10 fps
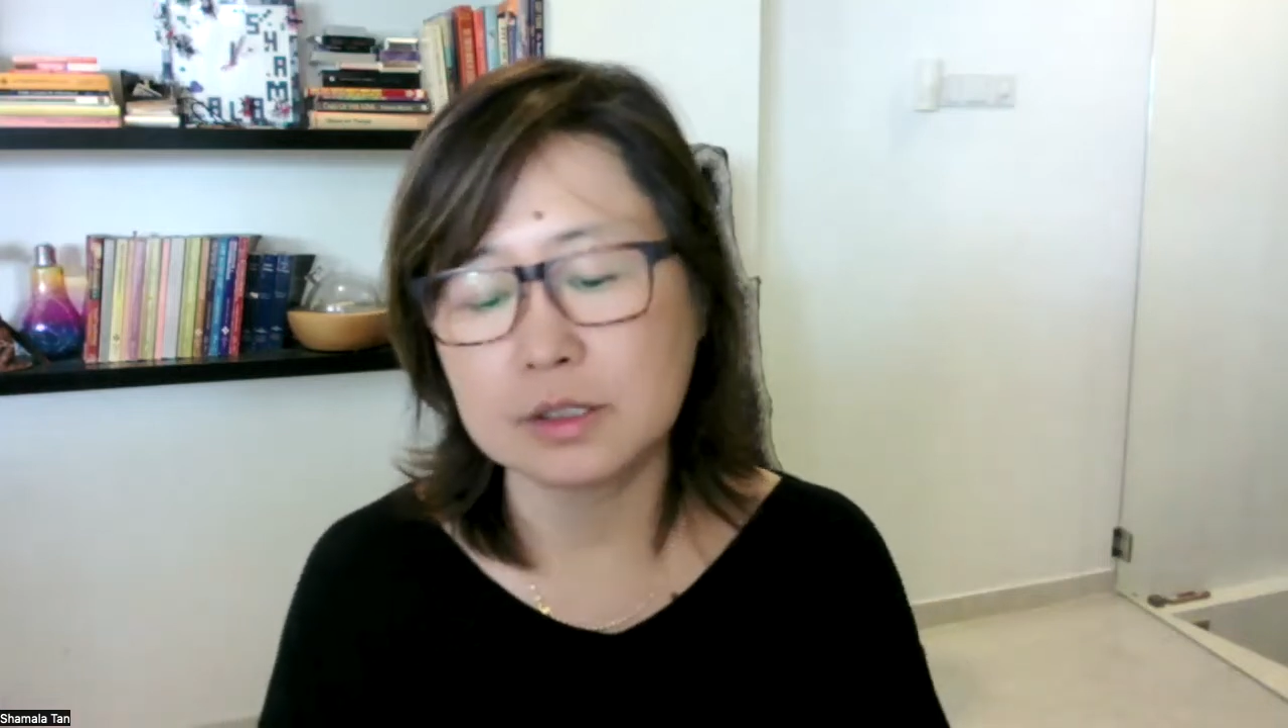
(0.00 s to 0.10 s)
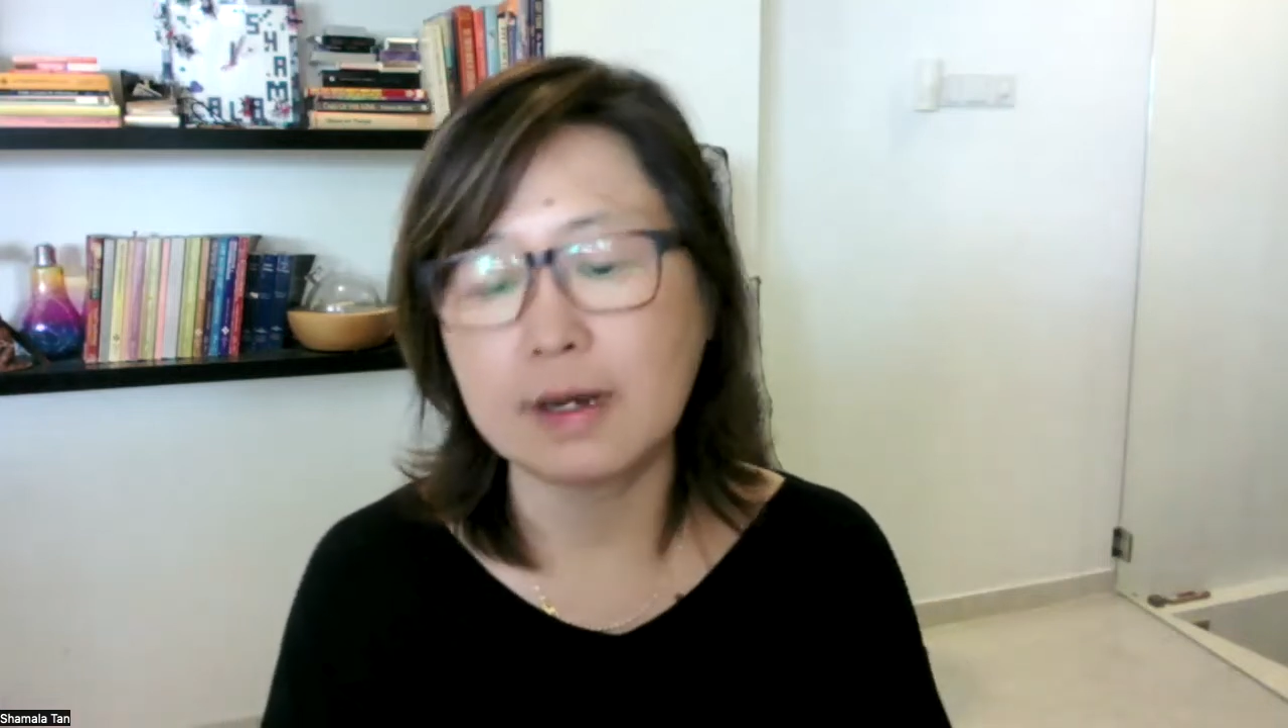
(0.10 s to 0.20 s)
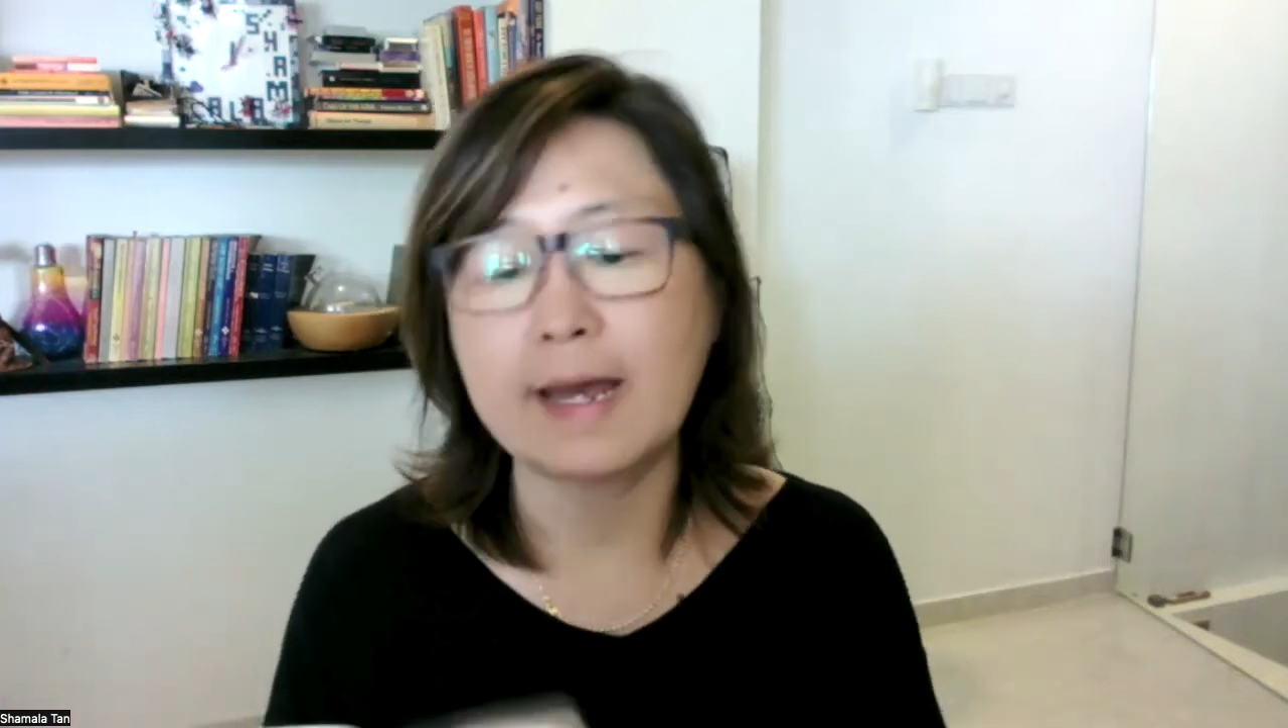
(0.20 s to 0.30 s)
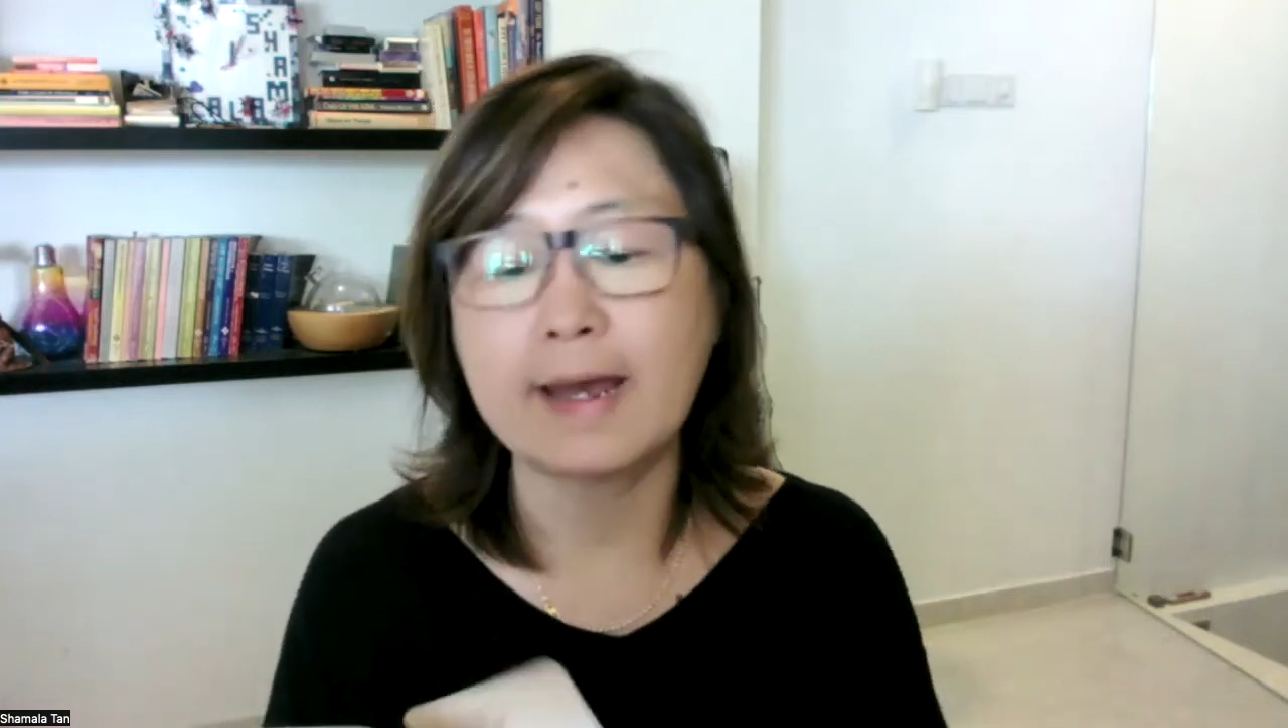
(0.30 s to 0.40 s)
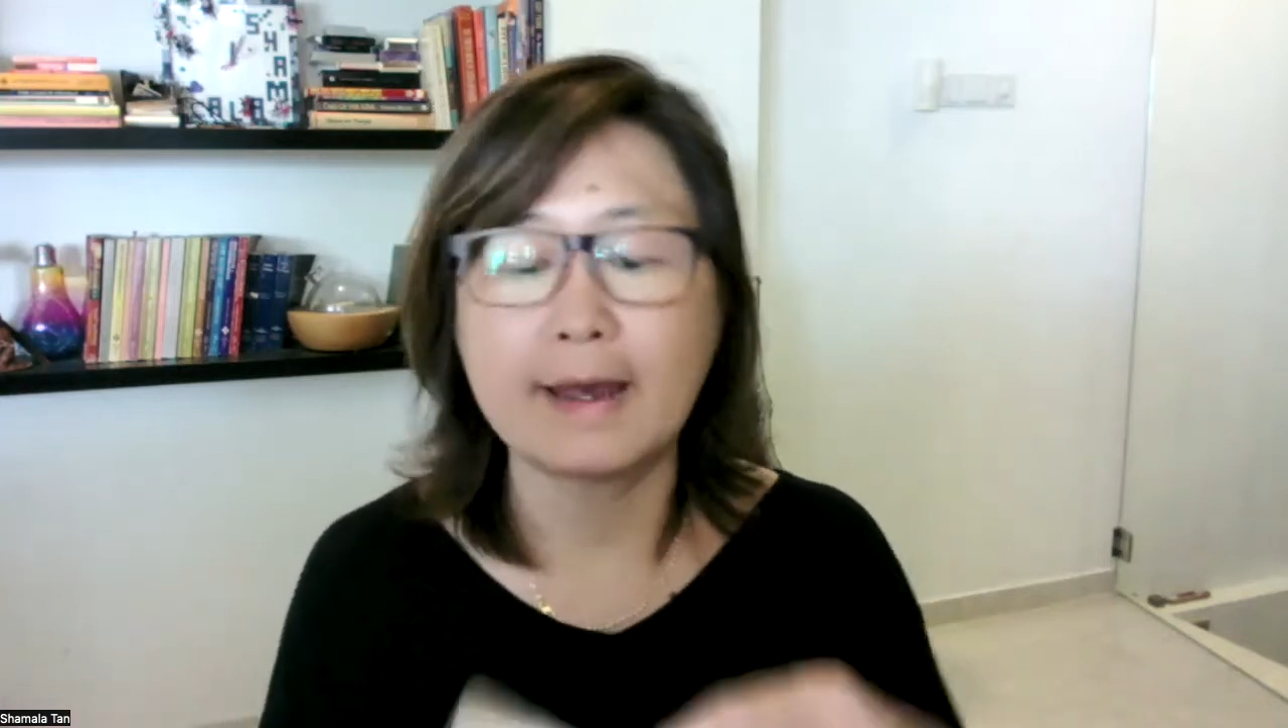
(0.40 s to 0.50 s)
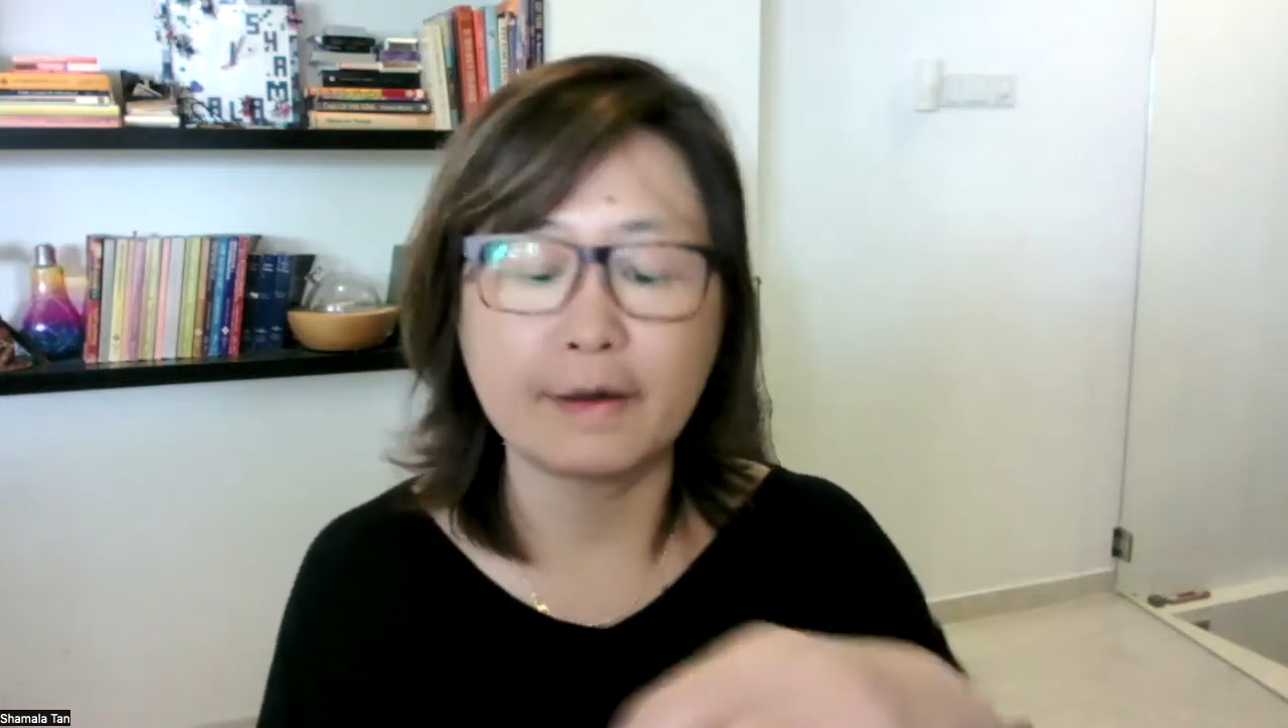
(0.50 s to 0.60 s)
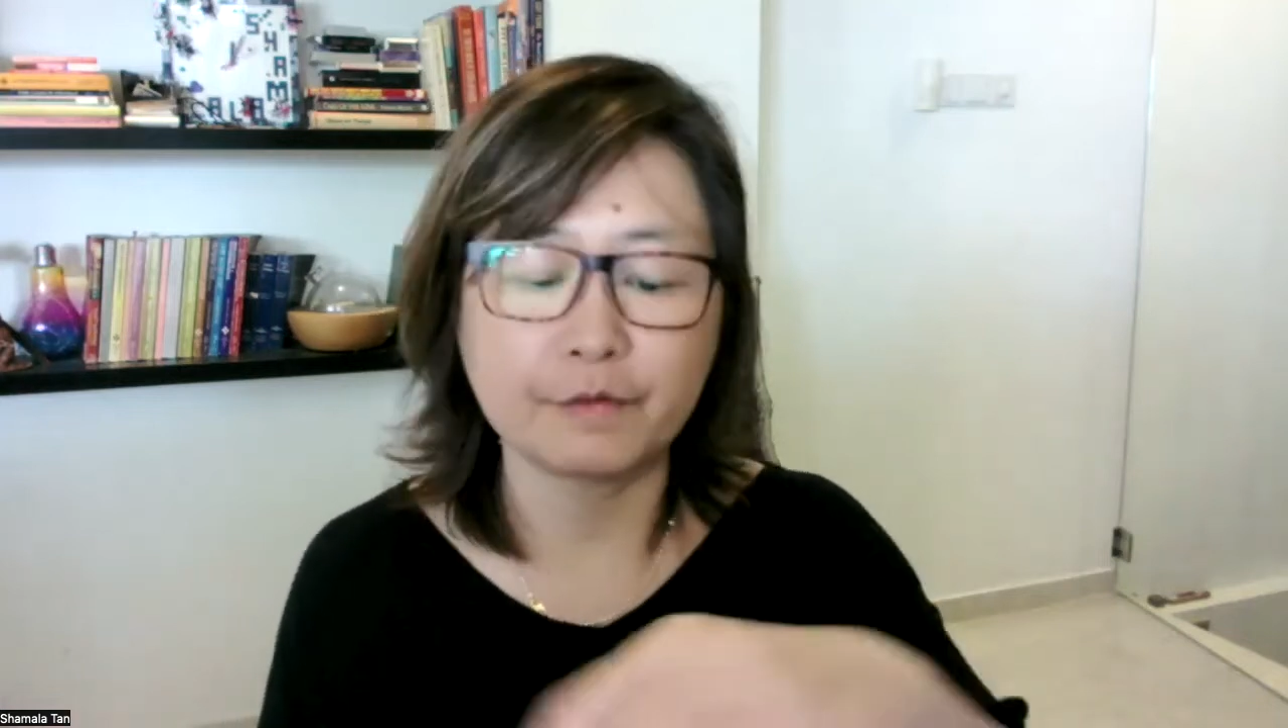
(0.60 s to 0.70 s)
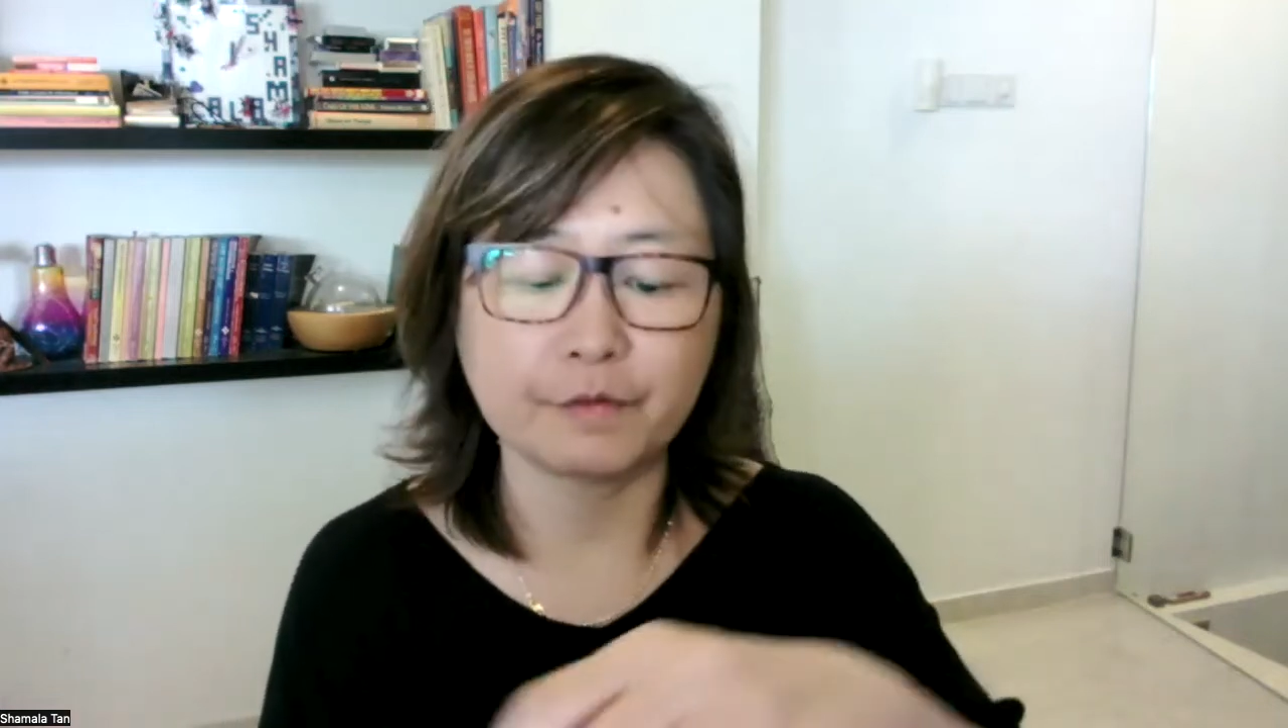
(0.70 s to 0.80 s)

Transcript: have